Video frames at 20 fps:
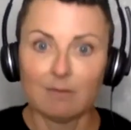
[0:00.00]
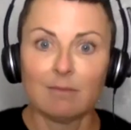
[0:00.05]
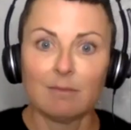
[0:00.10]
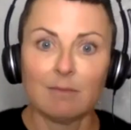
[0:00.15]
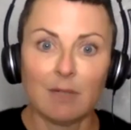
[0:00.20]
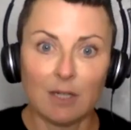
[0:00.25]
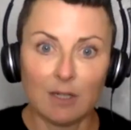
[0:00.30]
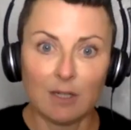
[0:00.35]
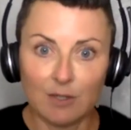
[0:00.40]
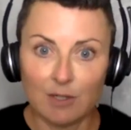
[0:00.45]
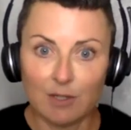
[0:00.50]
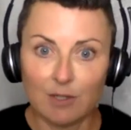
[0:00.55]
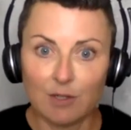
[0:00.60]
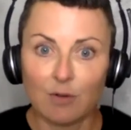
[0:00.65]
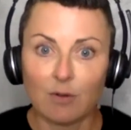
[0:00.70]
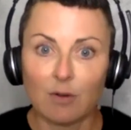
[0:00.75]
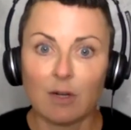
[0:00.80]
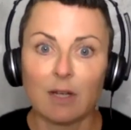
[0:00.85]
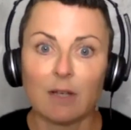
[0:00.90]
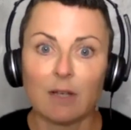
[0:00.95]
Here's a
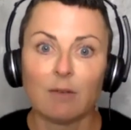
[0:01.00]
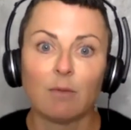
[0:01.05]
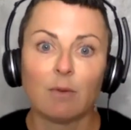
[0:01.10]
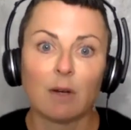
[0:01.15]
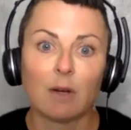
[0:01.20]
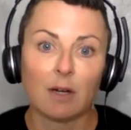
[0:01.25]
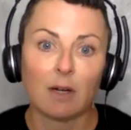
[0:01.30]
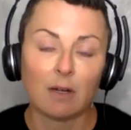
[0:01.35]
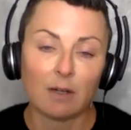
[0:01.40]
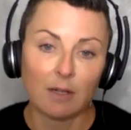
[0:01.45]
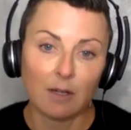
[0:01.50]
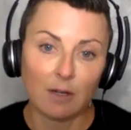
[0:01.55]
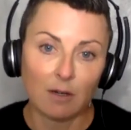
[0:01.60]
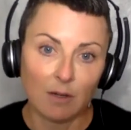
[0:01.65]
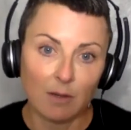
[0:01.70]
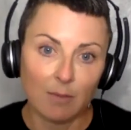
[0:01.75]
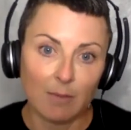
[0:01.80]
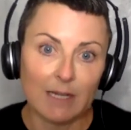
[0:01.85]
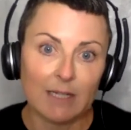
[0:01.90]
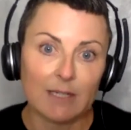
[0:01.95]
story where,
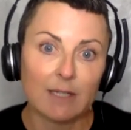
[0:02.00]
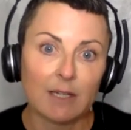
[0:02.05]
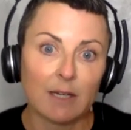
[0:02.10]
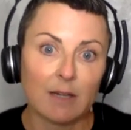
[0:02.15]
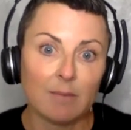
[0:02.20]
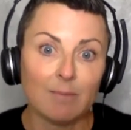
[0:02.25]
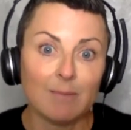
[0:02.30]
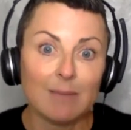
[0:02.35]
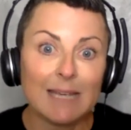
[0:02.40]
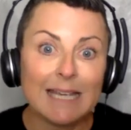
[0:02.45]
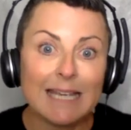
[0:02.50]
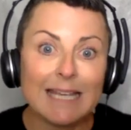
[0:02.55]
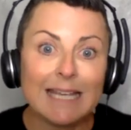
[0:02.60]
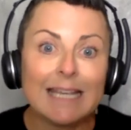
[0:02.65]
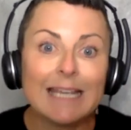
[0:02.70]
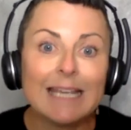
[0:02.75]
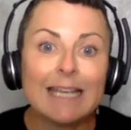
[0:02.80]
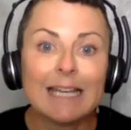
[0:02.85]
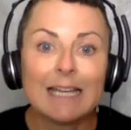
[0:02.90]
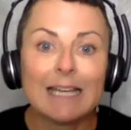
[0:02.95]
you might see
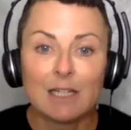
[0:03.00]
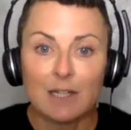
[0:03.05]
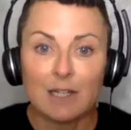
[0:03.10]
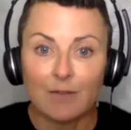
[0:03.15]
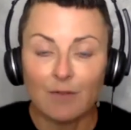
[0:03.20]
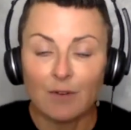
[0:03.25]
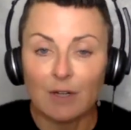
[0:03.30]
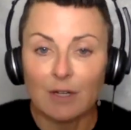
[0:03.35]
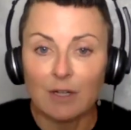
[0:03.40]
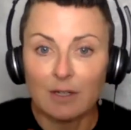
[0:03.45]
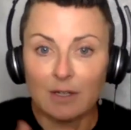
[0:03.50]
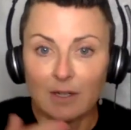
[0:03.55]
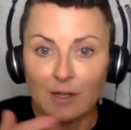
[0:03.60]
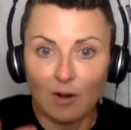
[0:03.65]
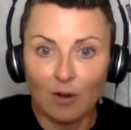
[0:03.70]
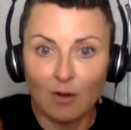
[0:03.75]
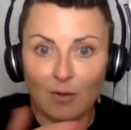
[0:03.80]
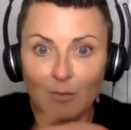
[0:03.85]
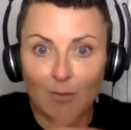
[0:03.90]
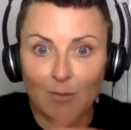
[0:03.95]
me different,
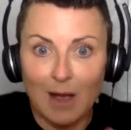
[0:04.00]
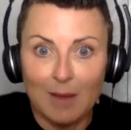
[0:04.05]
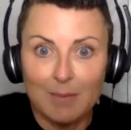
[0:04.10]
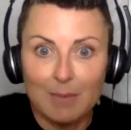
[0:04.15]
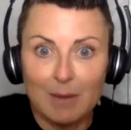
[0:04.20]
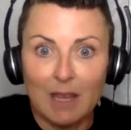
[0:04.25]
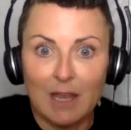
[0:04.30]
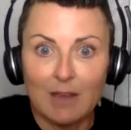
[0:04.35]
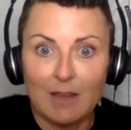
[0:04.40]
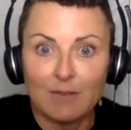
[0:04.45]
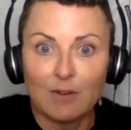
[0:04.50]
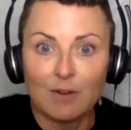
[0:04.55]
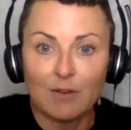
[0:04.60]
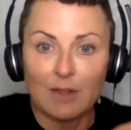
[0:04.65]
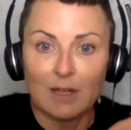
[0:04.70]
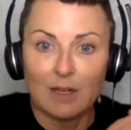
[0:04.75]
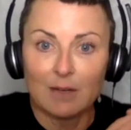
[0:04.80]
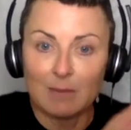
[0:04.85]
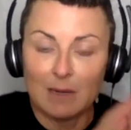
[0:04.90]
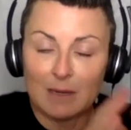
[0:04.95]
my behavior
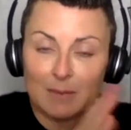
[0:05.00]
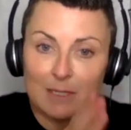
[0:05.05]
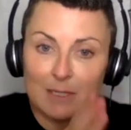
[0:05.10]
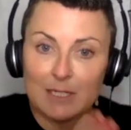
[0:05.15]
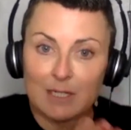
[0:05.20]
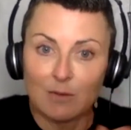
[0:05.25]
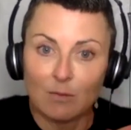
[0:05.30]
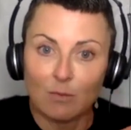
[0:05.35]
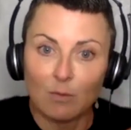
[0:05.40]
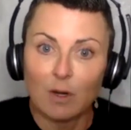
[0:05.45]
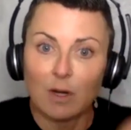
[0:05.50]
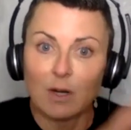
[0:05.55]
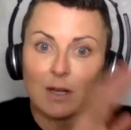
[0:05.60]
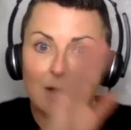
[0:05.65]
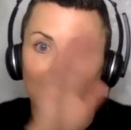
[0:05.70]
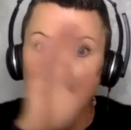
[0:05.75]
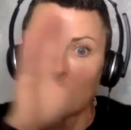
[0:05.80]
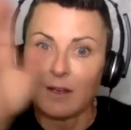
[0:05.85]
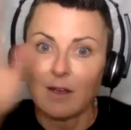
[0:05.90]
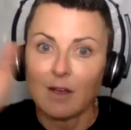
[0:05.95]
that maybe didn't work,
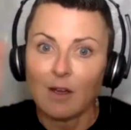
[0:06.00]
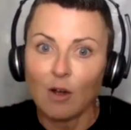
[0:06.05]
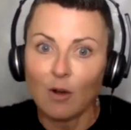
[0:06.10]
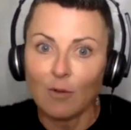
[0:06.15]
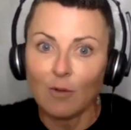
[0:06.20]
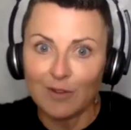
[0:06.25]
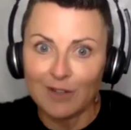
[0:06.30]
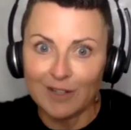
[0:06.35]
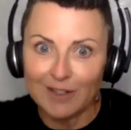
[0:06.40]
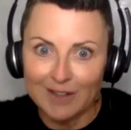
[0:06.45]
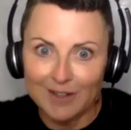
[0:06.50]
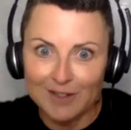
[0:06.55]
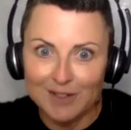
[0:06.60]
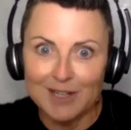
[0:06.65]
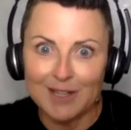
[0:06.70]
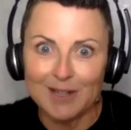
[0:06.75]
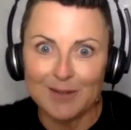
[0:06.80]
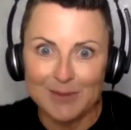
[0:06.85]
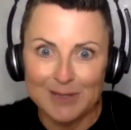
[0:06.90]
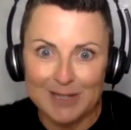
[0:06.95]
and hopefully they'll
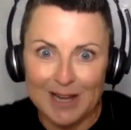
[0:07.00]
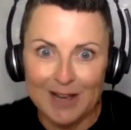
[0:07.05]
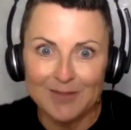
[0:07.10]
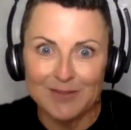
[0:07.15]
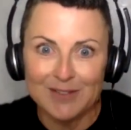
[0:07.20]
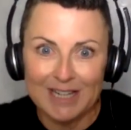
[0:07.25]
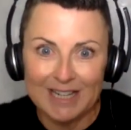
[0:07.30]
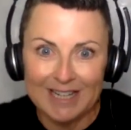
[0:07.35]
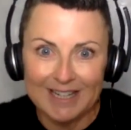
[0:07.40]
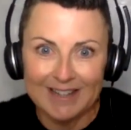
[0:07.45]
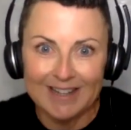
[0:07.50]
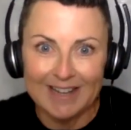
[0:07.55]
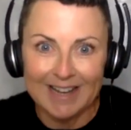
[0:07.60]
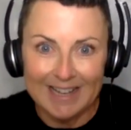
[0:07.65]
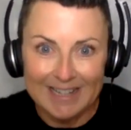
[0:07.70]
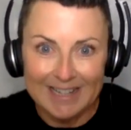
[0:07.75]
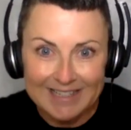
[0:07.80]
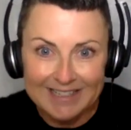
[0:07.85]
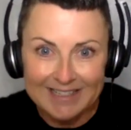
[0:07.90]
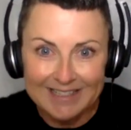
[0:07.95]
see themselves in
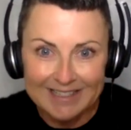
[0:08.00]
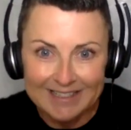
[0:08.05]
that.